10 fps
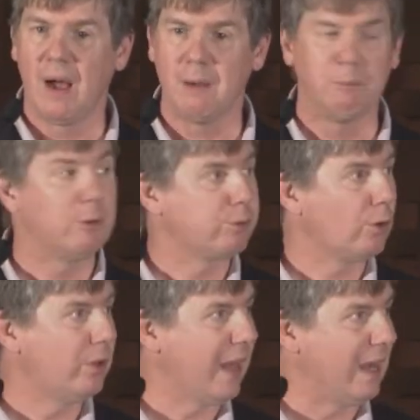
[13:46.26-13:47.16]

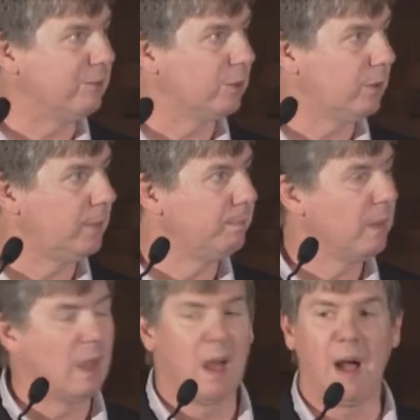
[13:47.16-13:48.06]
before and after.
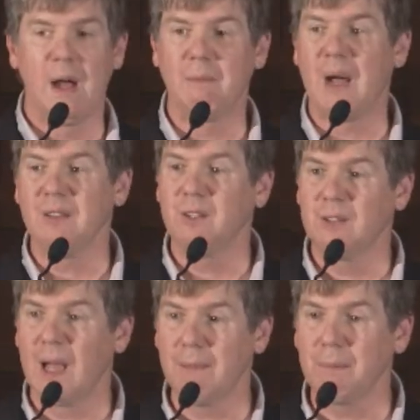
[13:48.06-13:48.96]

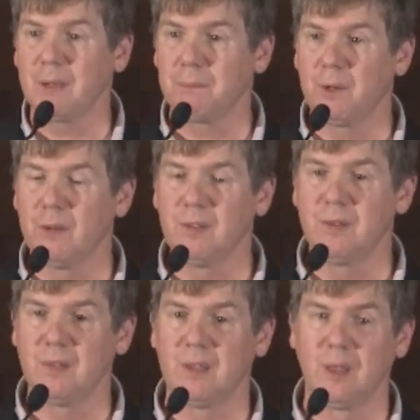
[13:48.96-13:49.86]
Isotopic
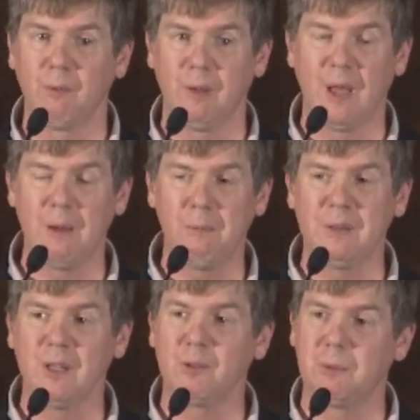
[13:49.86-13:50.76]
approaches, I think, will help
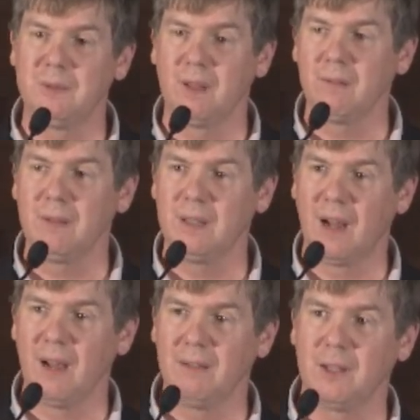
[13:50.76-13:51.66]
with this, particularly in
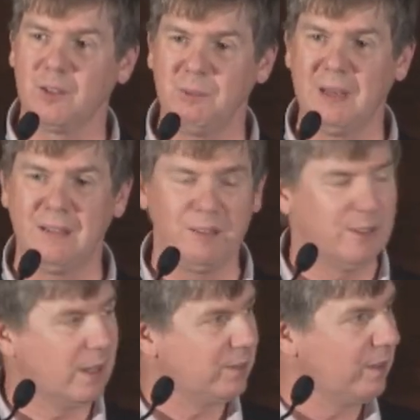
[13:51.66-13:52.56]
highly expanded
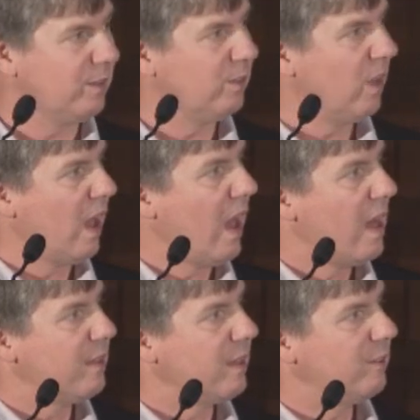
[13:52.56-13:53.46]
sections.
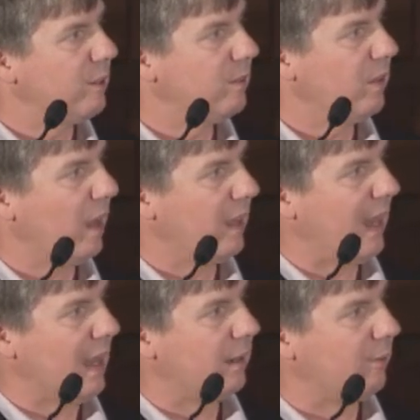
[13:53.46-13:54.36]
This is,
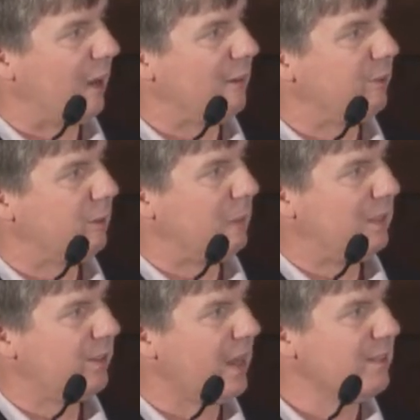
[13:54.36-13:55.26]
again, a graph of the
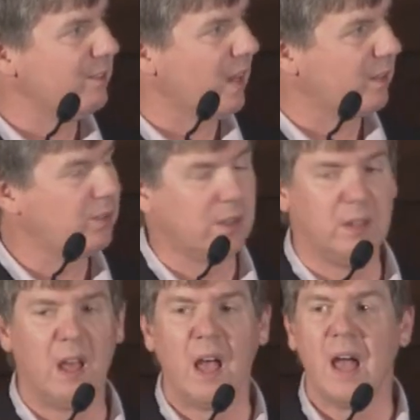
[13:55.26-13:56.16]
Meishan section.
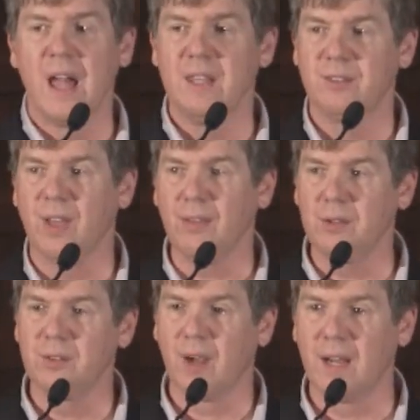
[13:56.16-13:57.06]
In
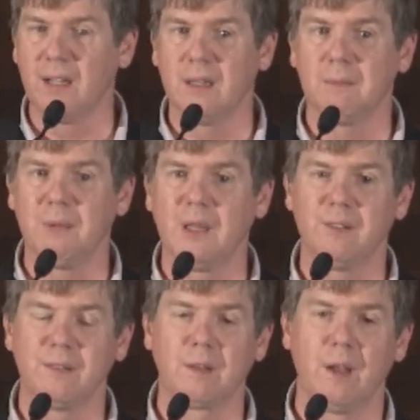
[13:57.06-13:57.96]
southern China, at a
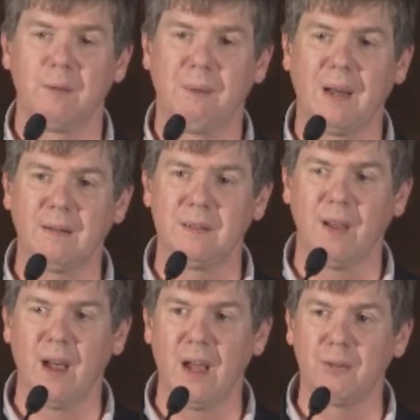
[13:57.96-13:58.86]
place called
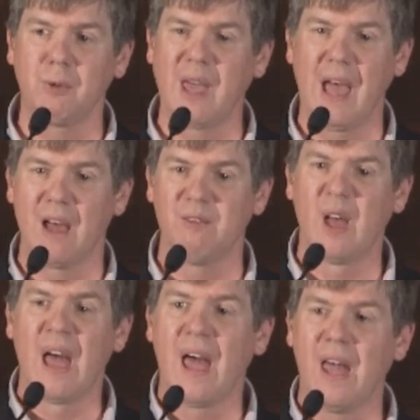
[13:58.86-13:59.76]
Panglitan, we have
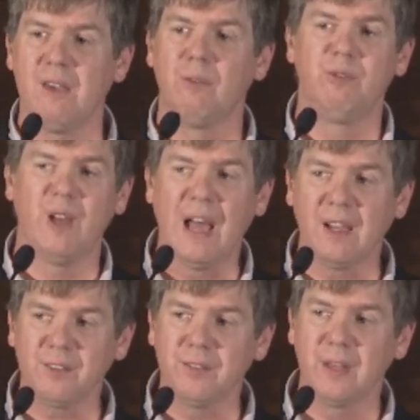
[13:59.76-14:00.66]
a
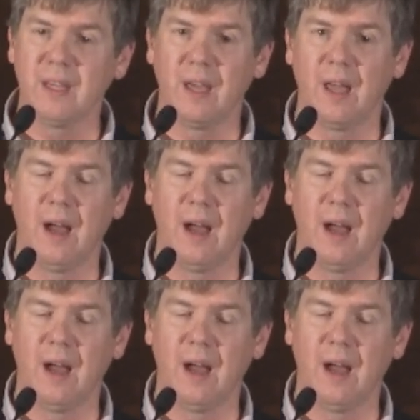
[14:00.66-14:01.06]
vastly